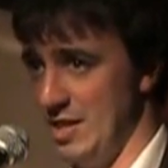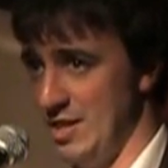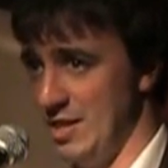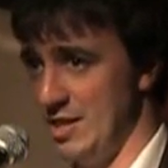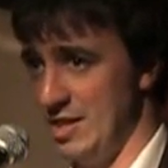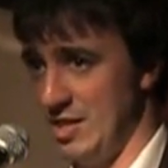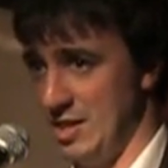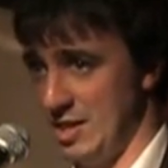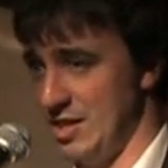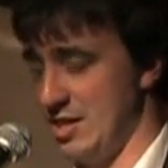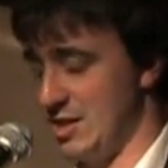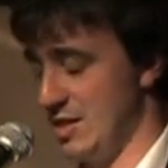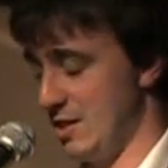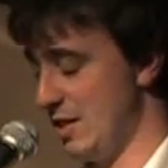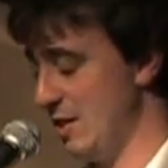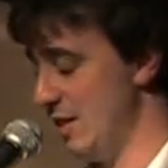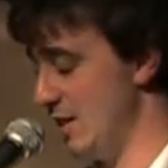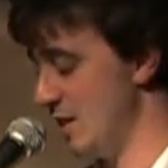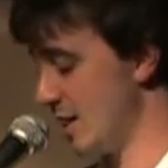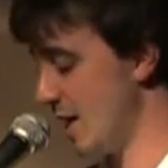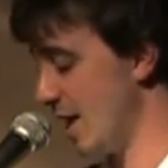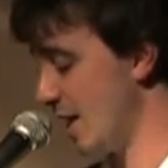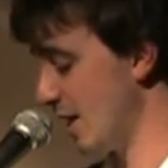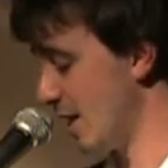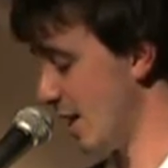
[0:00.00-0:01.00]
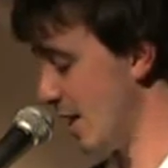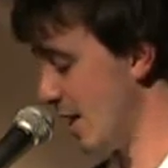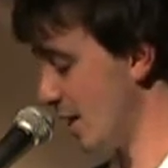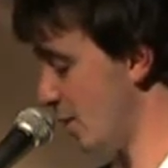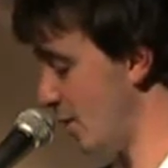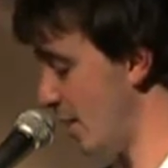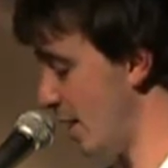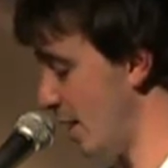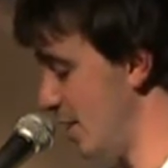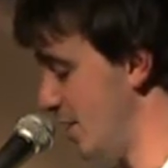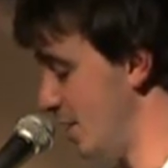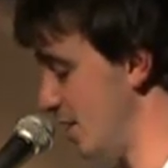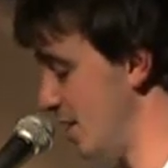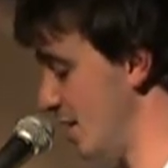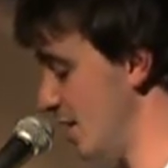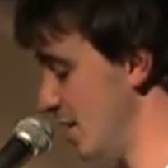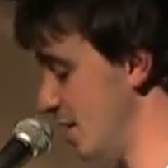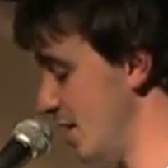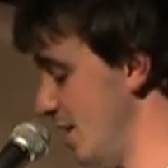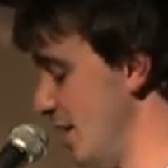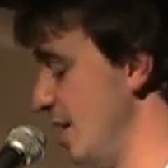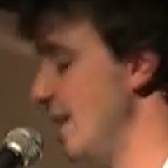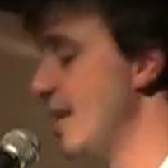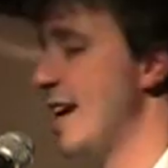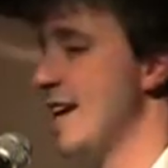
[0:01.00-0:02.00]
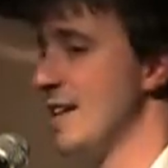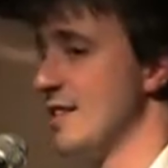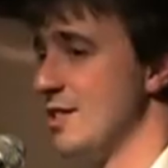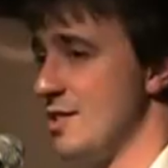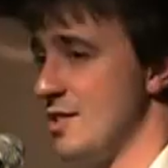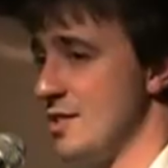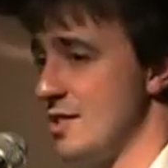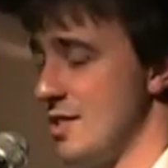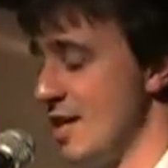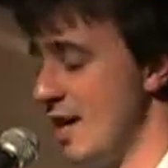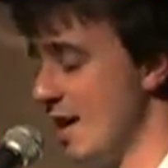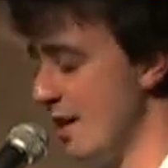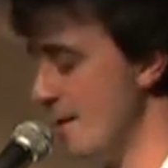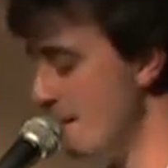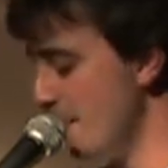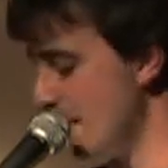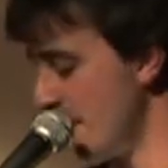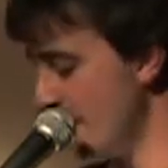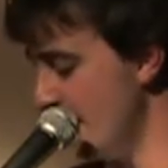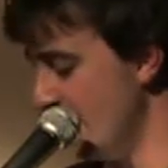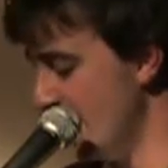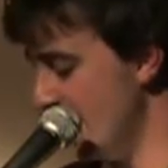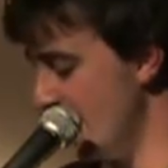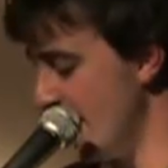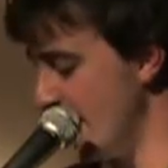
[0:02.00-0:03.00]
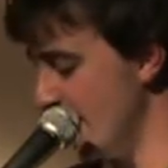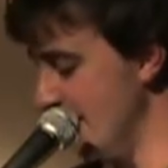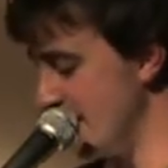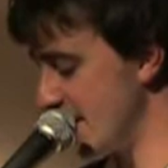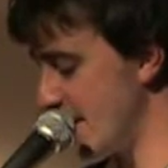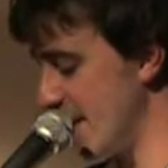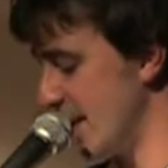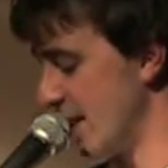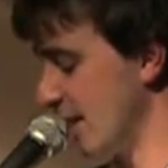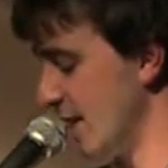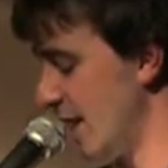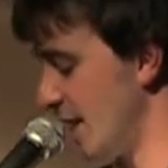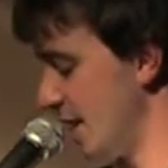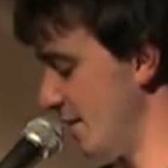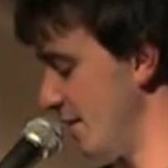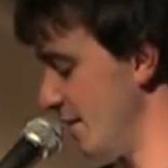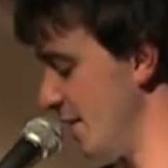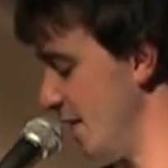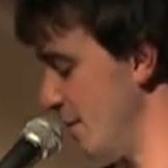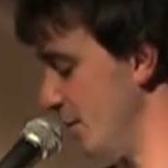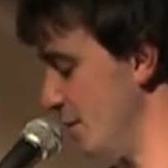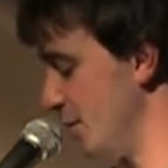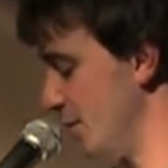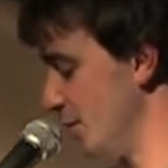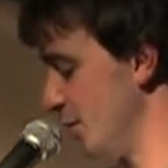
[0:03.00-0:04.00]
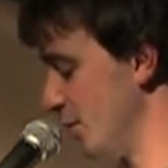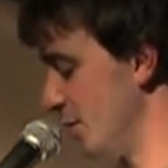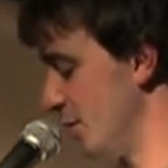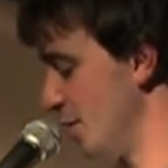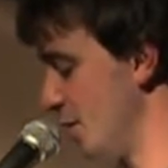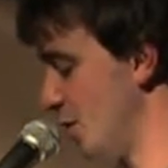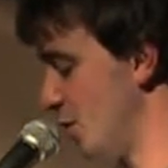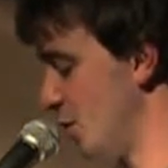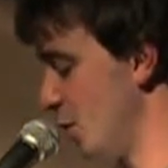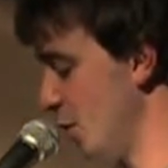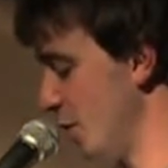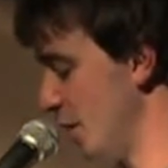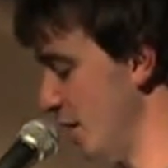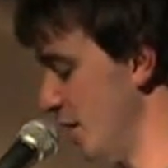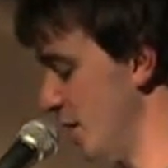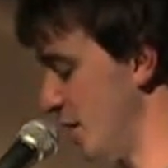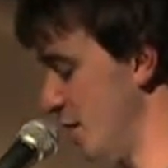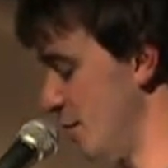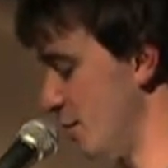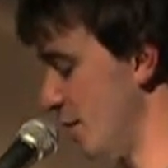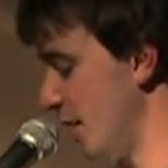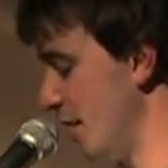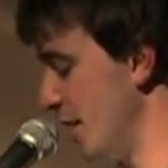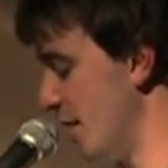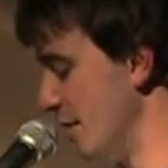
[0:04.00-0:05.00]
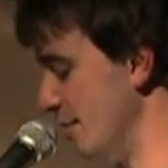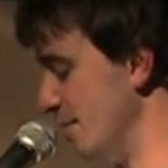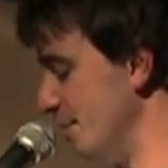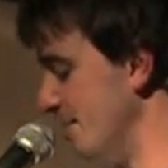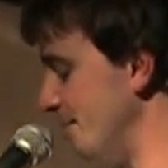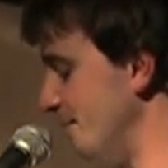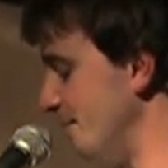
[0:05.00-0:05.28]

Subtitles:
He's got a lot of questions that need answers now, and he's got a lot of Dumbledore's toys to break.